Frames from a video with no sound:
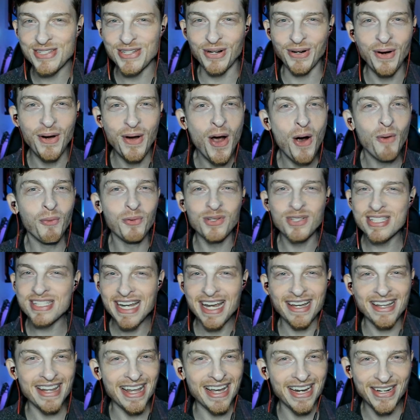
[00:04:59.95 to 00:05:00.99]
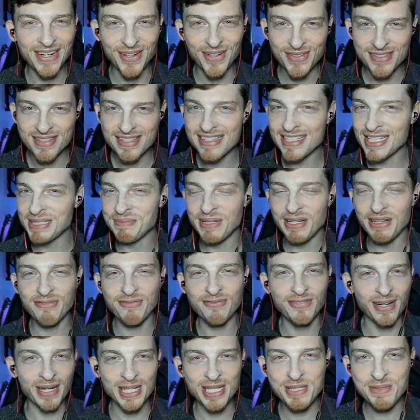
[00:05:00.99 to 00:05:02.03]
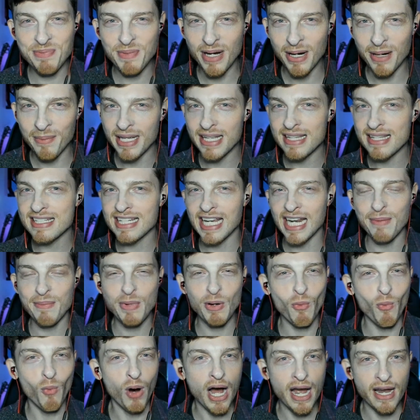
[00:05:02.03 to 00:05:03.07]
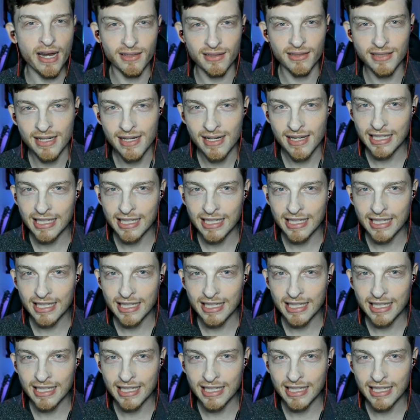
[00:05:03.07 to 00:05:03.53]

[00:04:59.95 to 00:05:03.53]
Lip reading: So we'll see how that goes. It's going to be a fun experiment. It's going to be wild.